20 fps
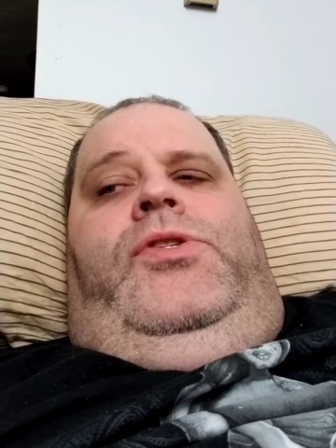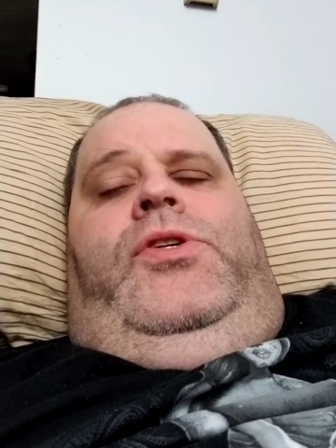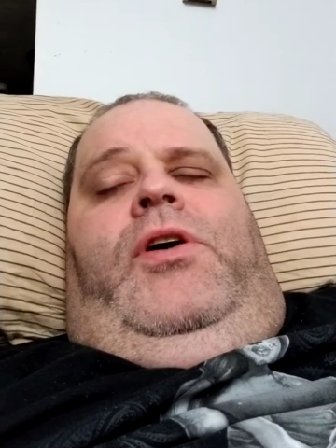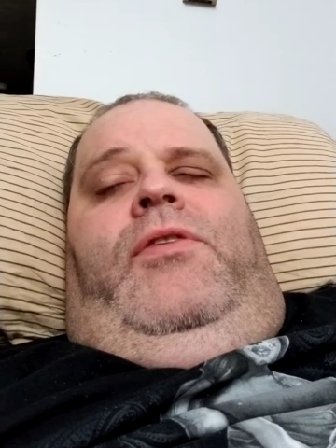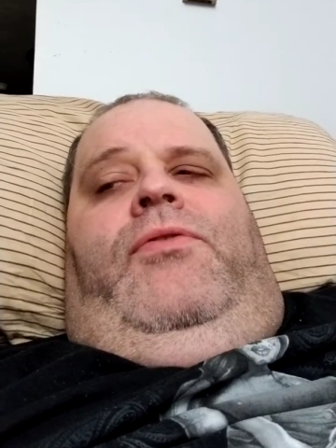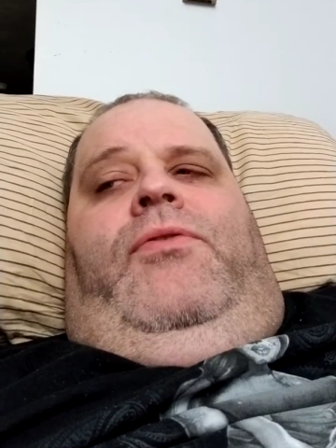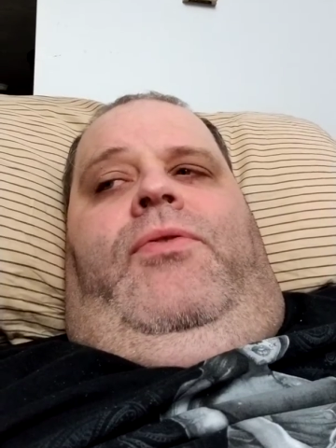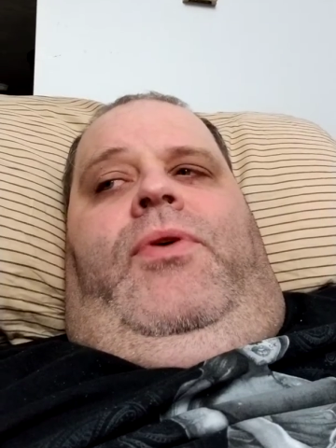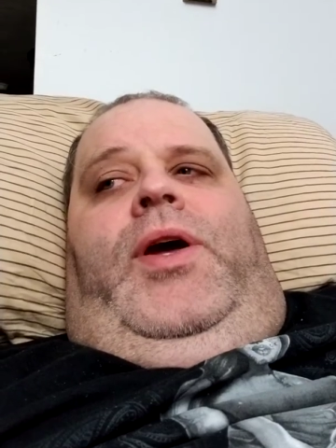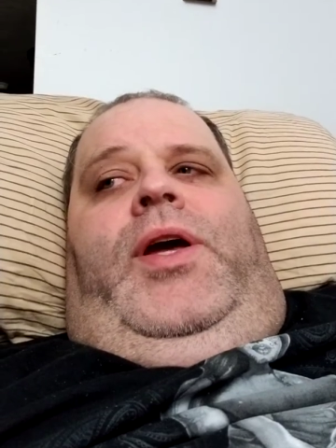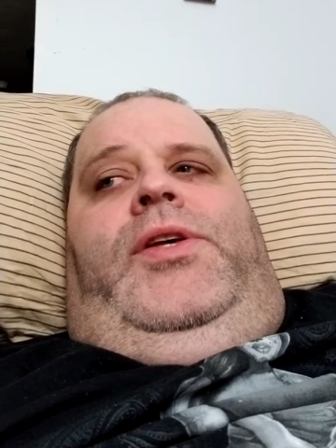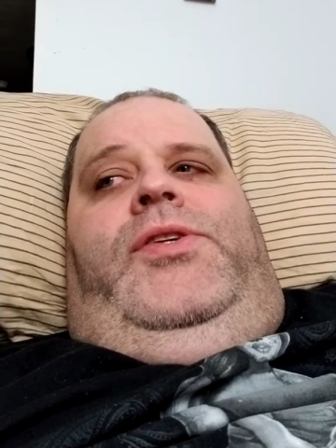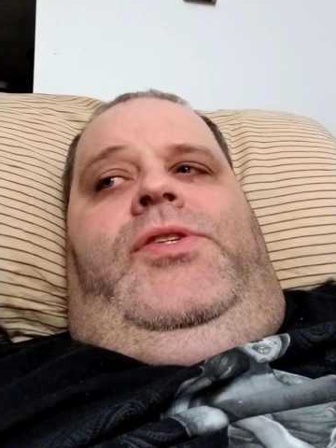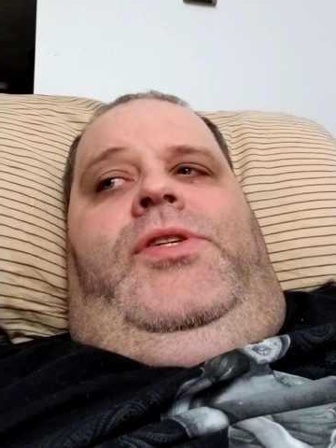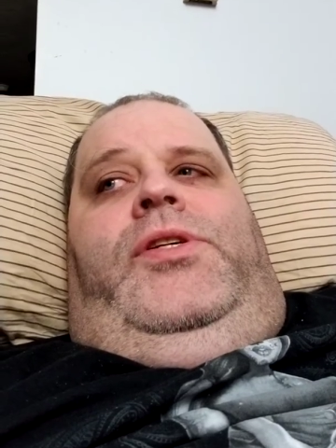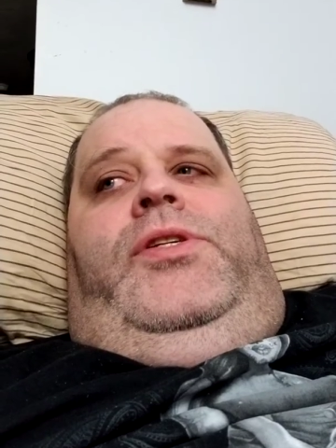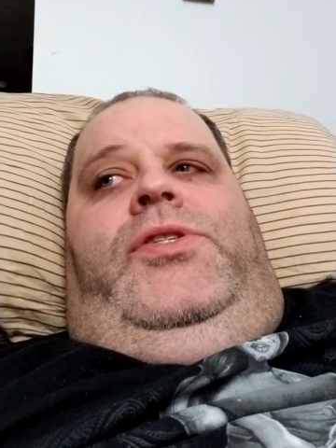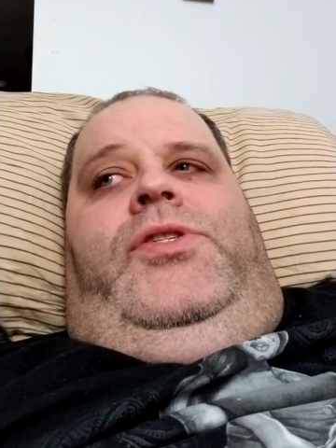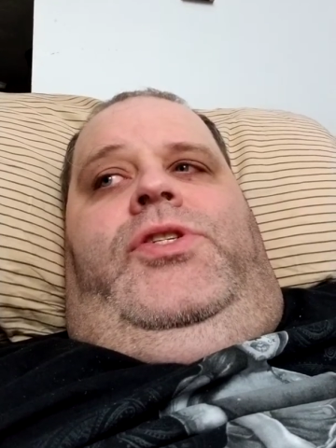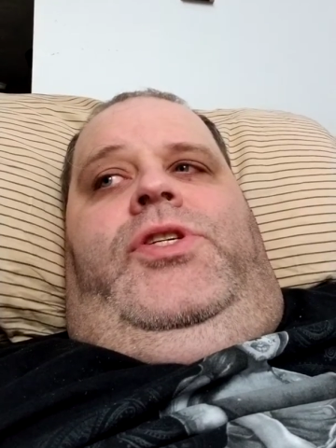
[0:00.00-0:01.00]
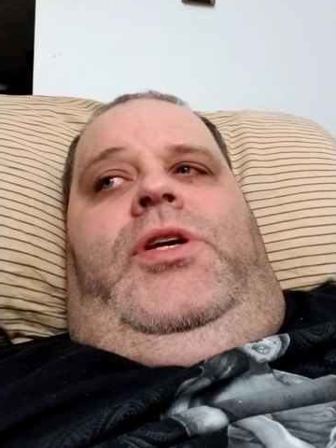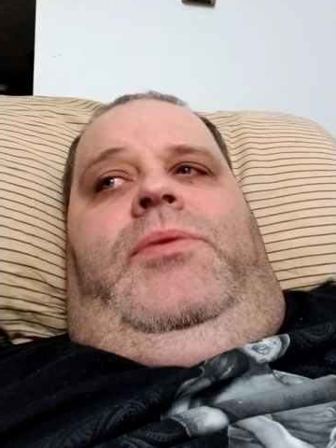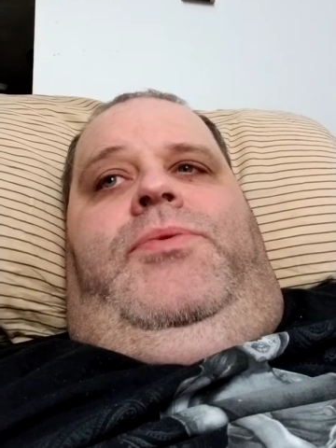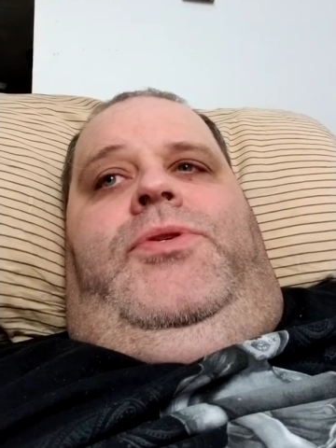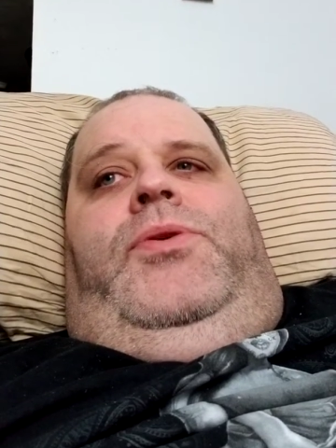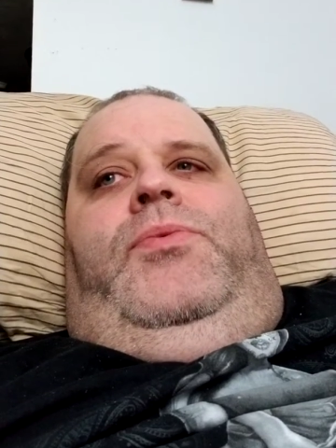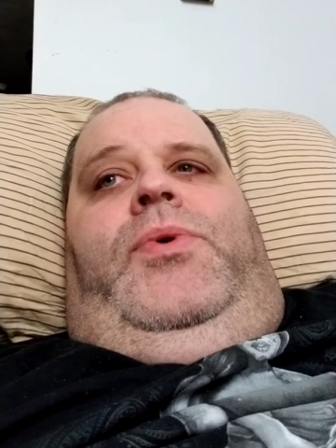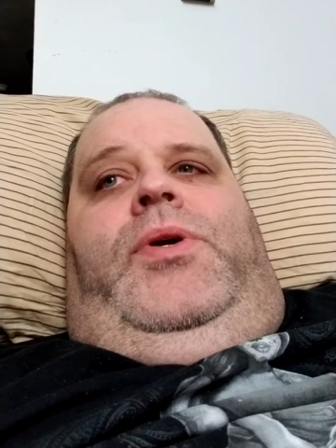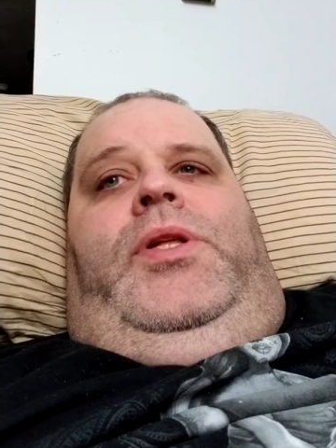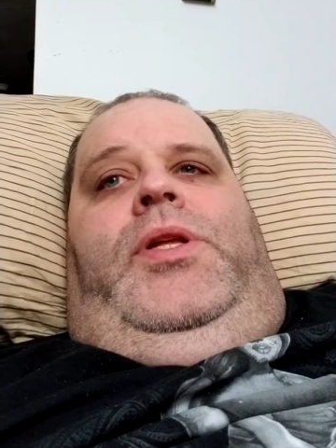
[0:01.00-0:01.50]
off Craigslist cheap.
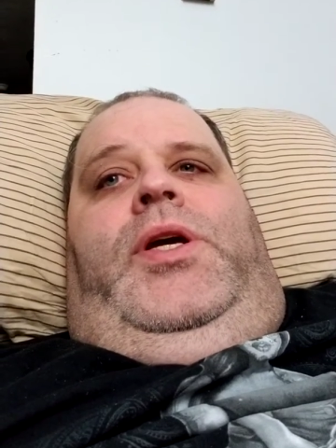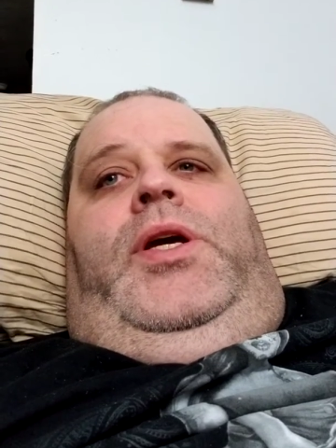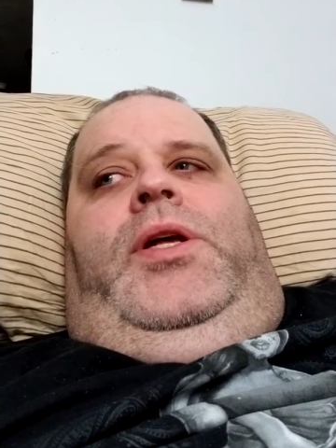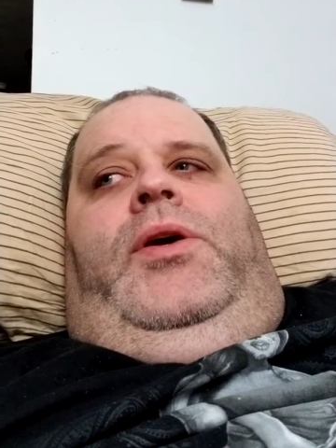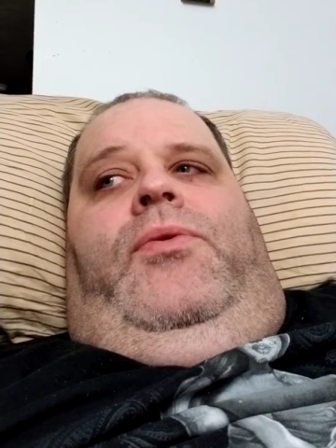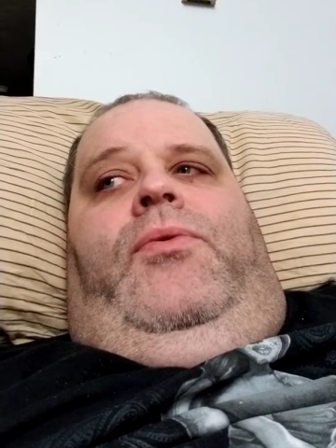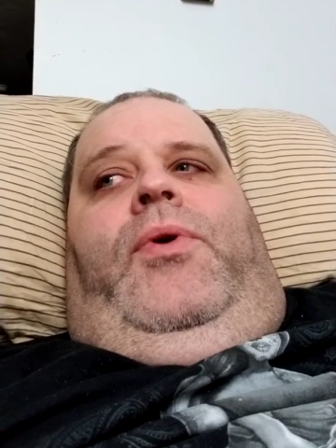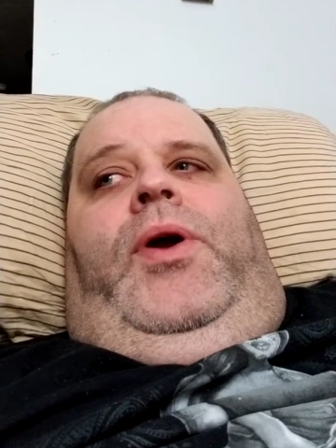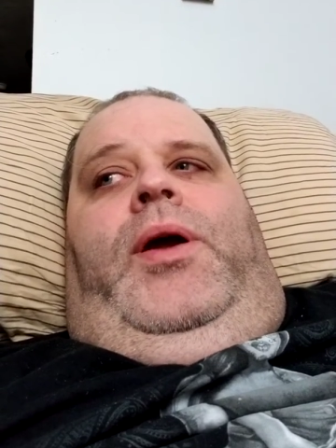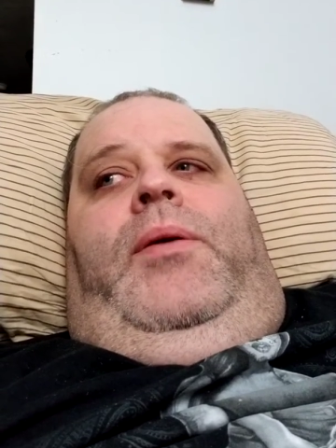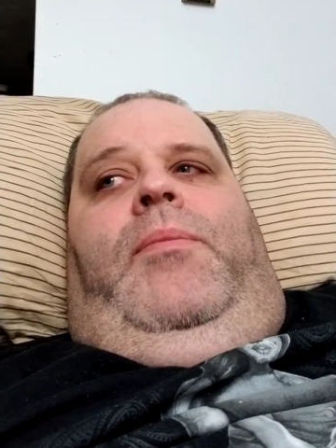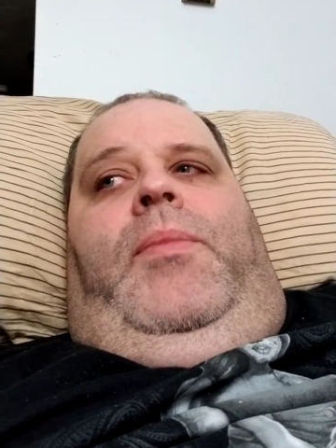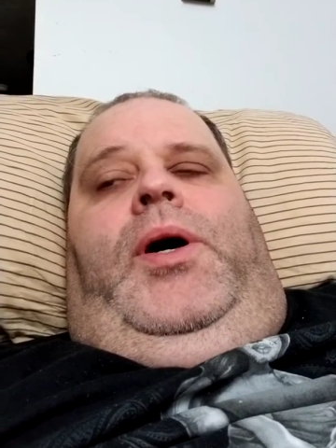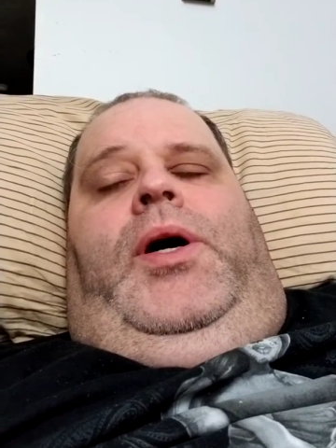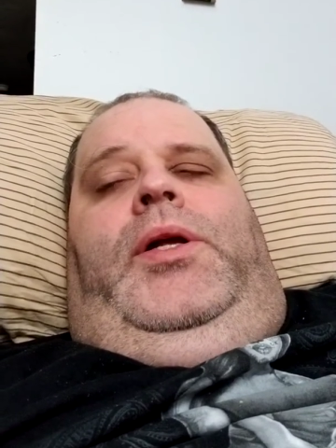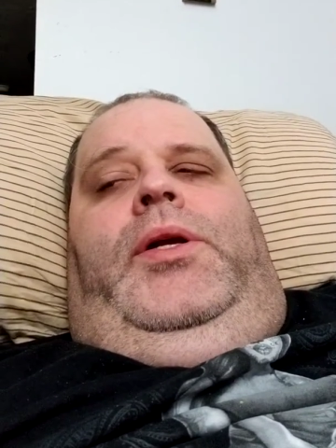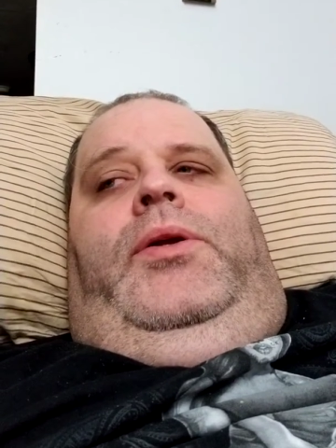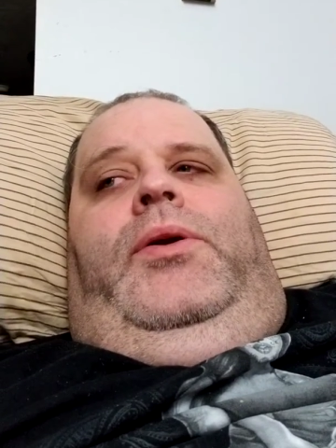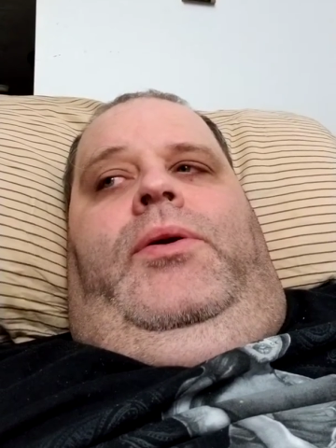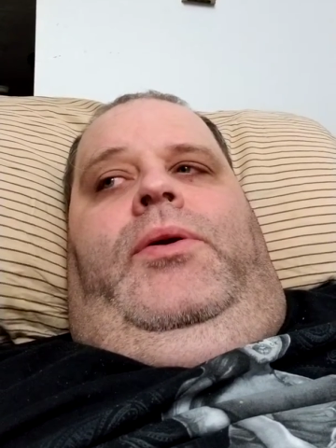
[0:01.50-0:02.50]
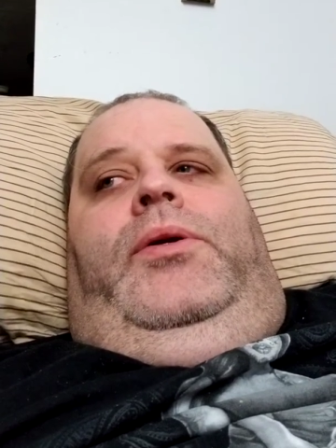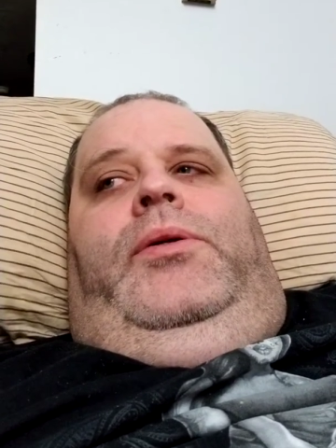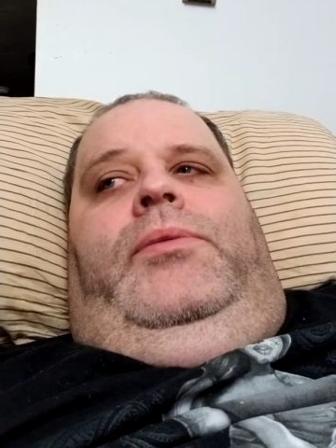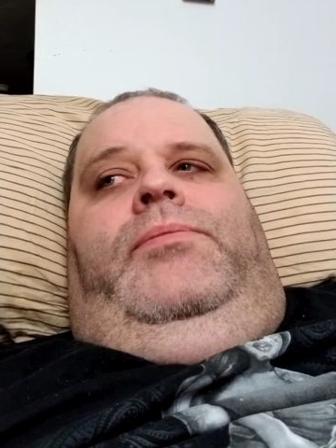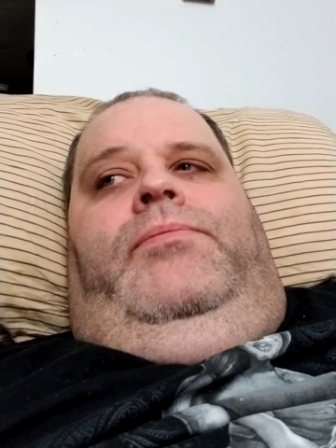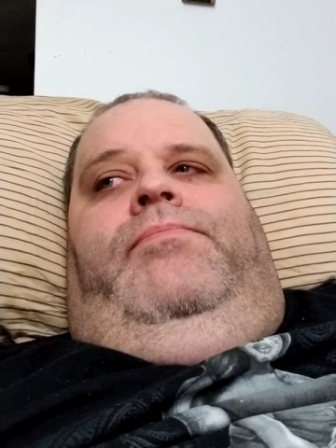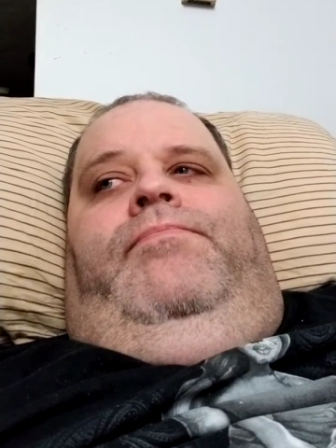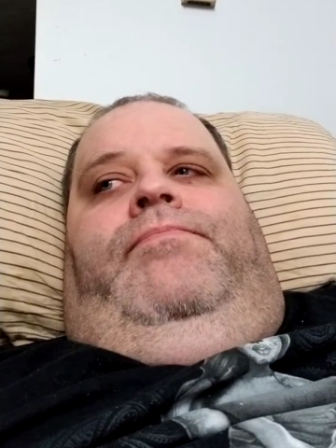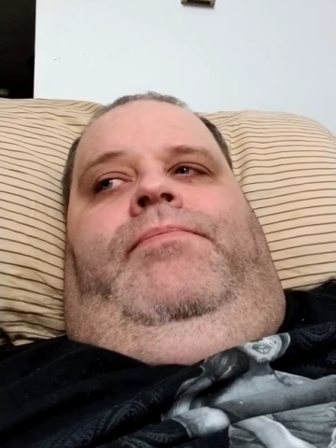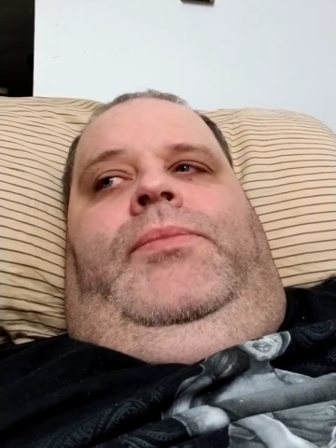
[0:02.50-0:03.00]
She wouldn't need a great monitor.